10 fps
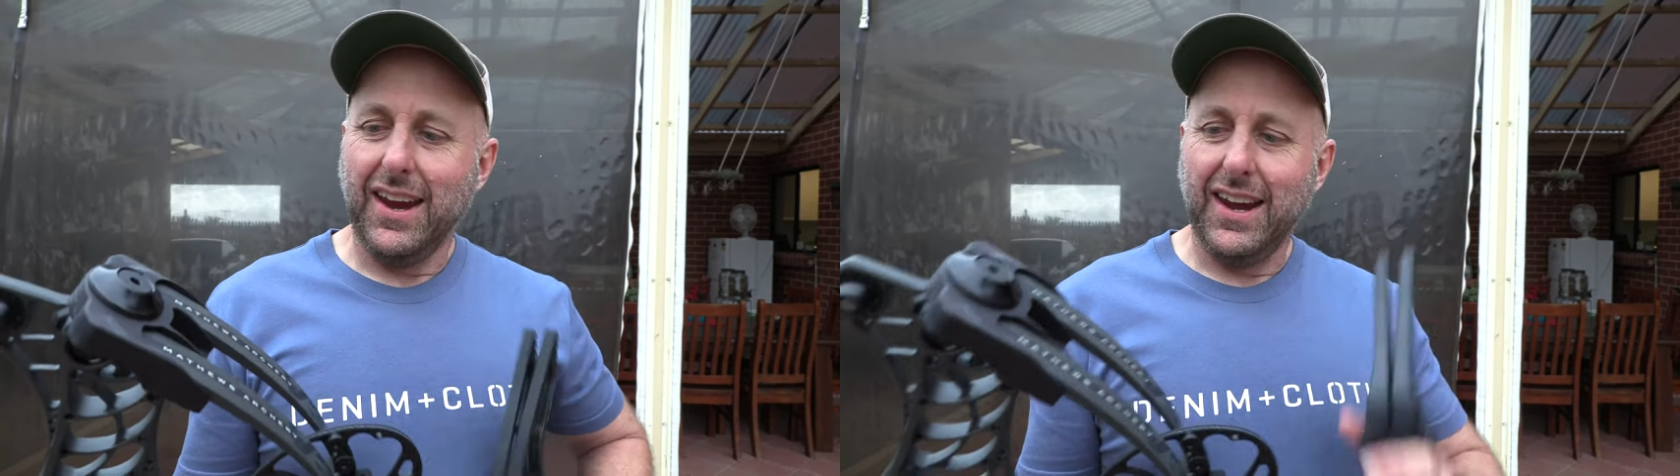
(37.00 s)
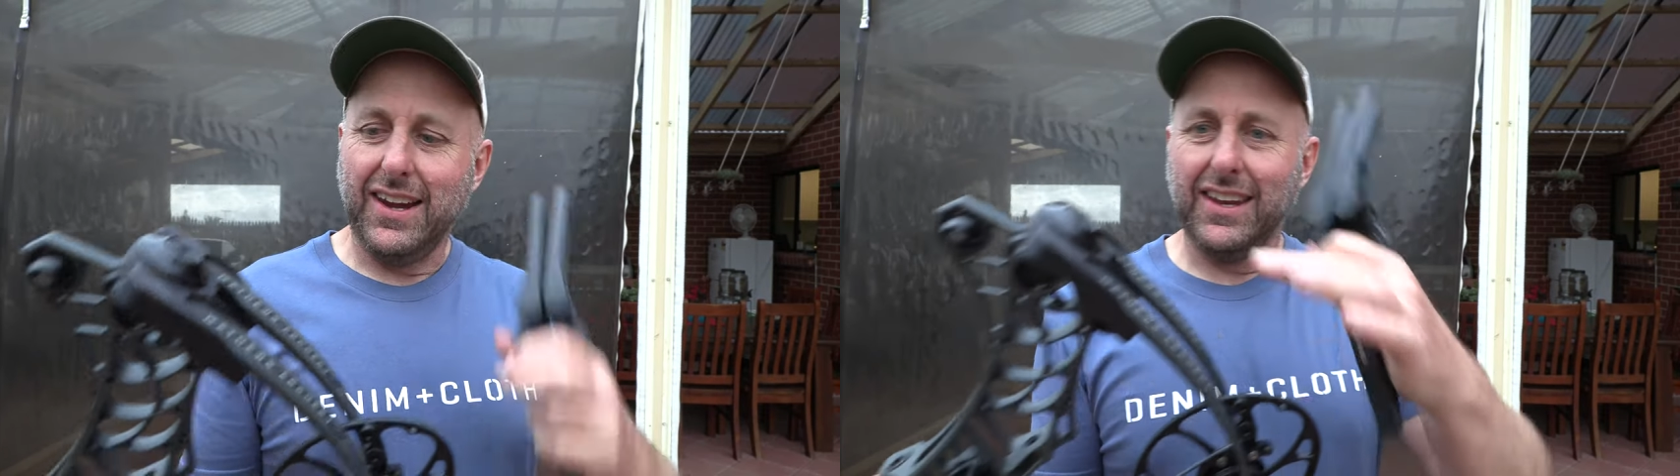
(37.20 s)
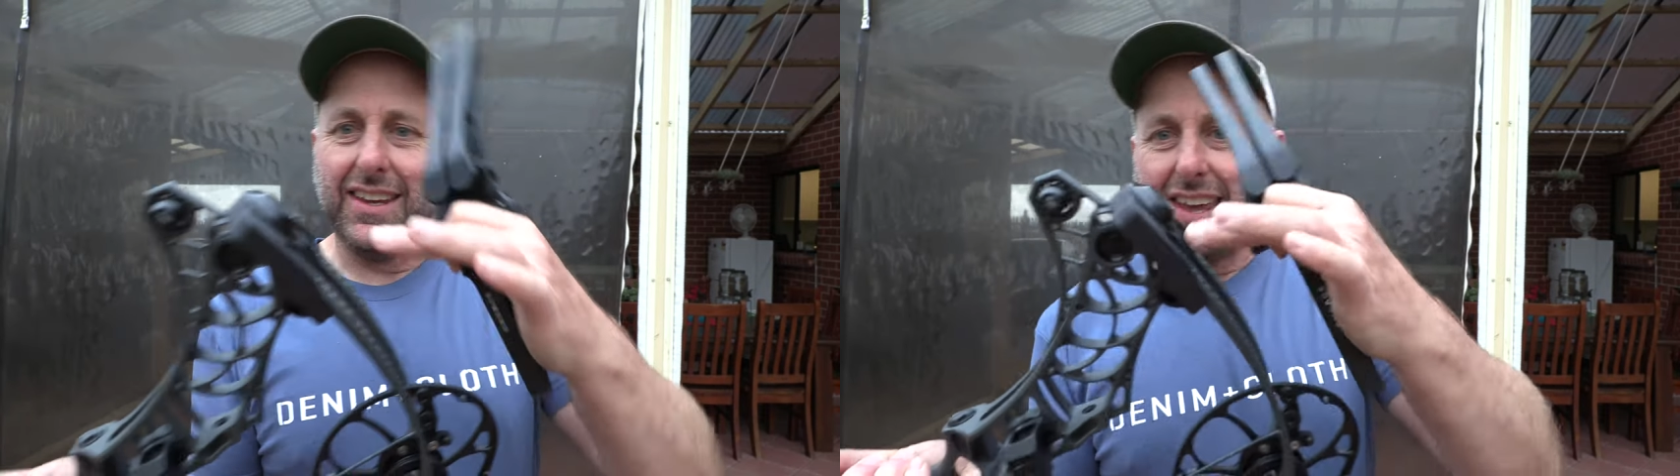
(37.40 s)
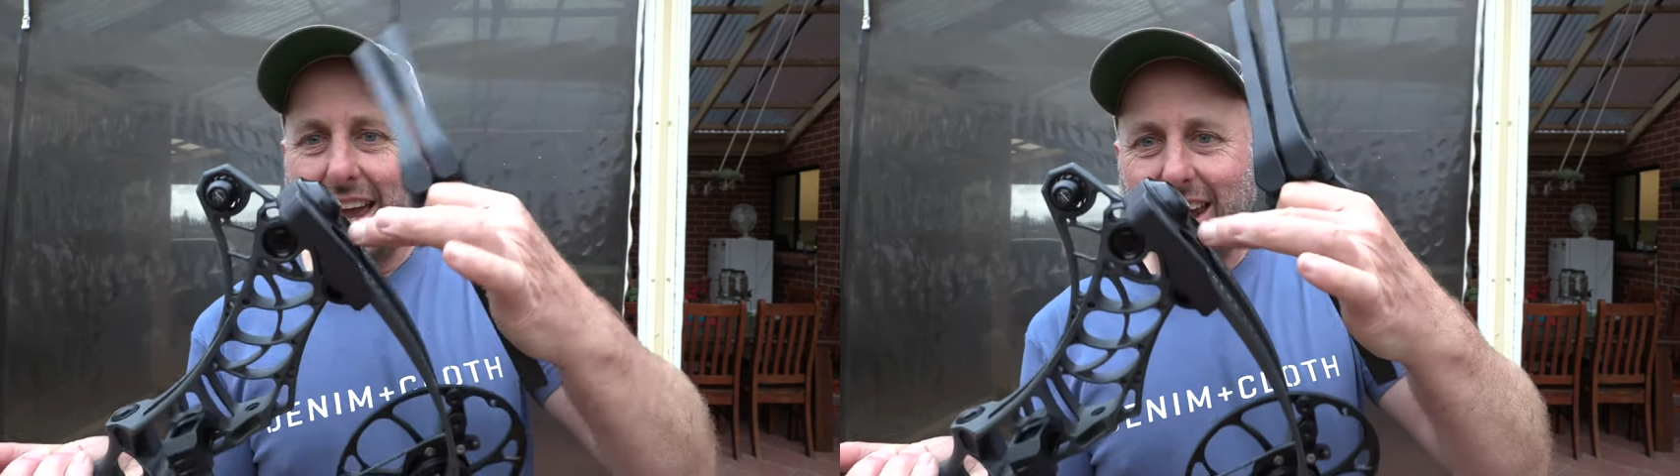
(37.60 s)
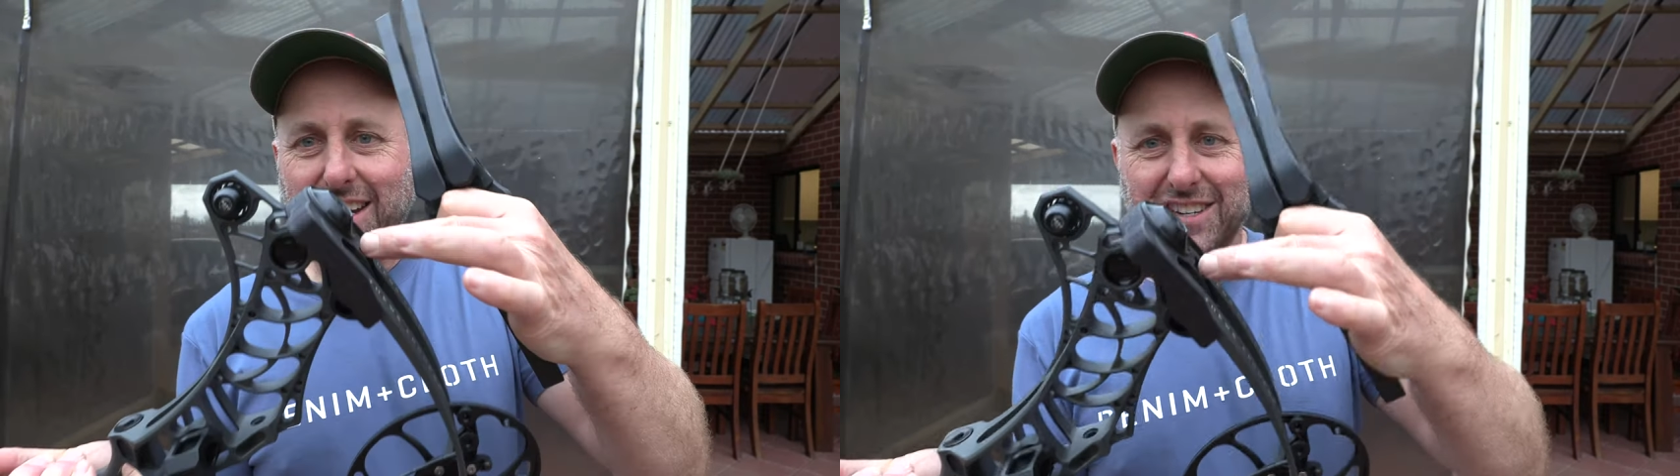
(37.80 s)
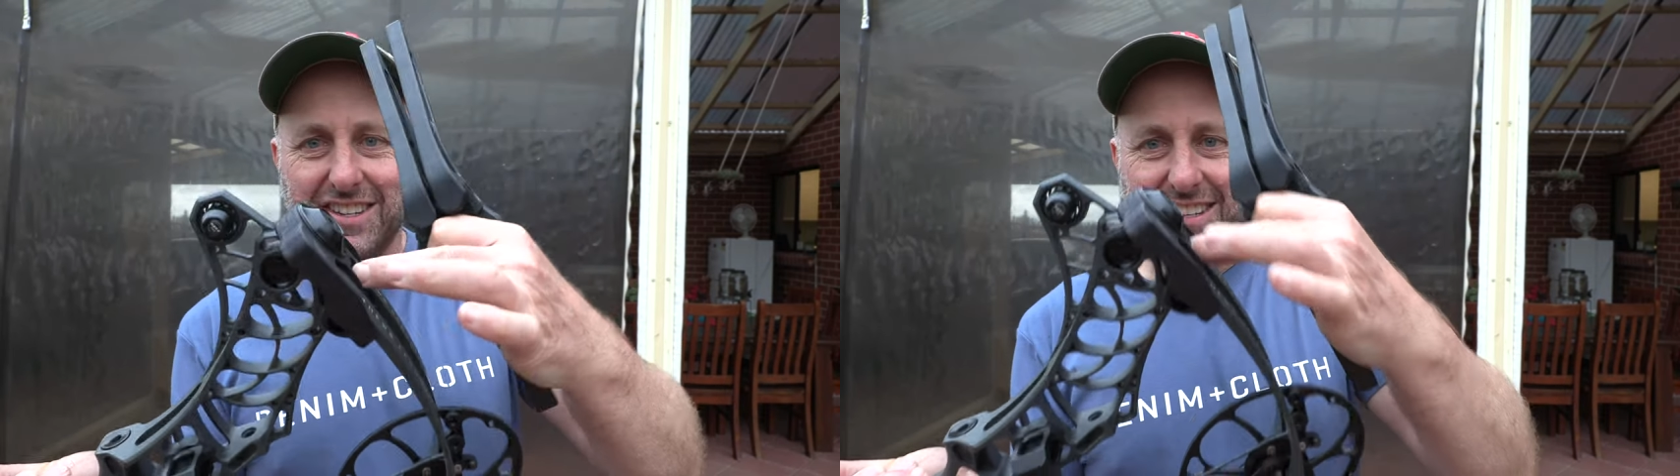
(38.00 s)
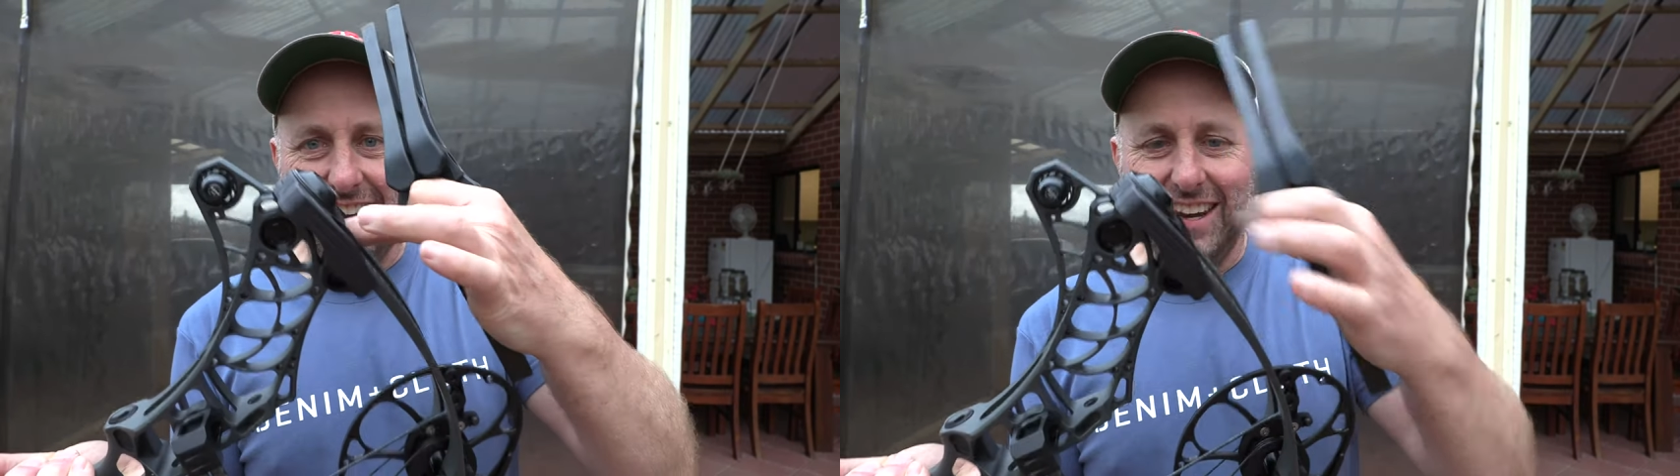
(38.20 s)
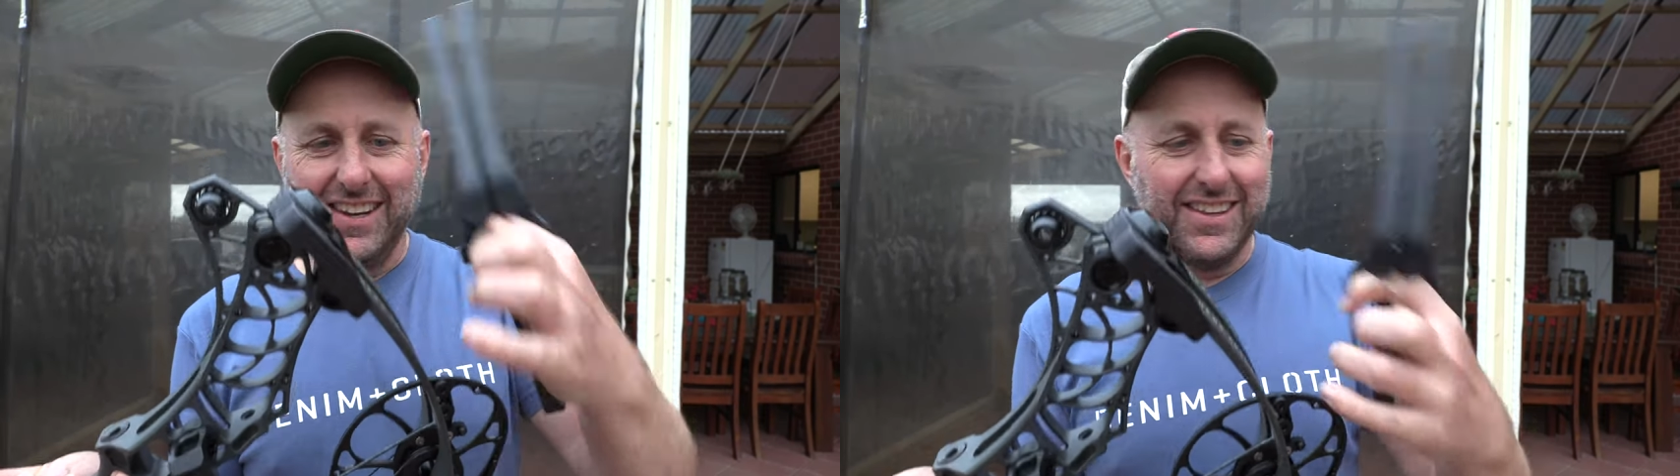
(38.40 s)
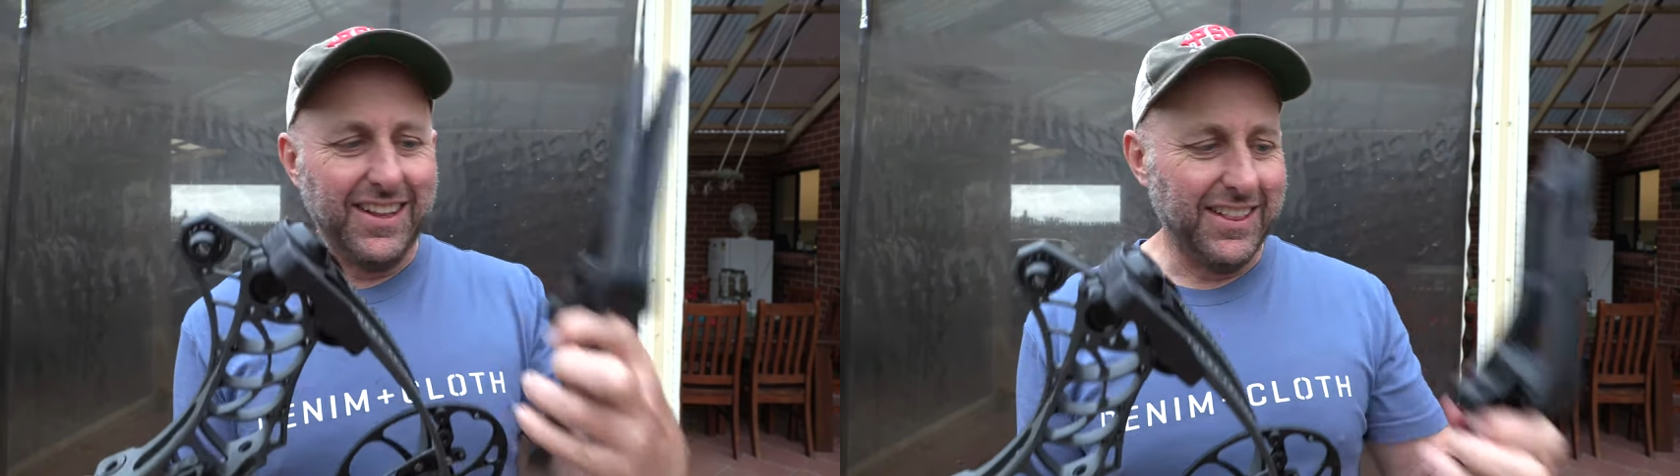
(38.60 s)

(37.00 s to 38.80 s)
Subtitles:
it engages in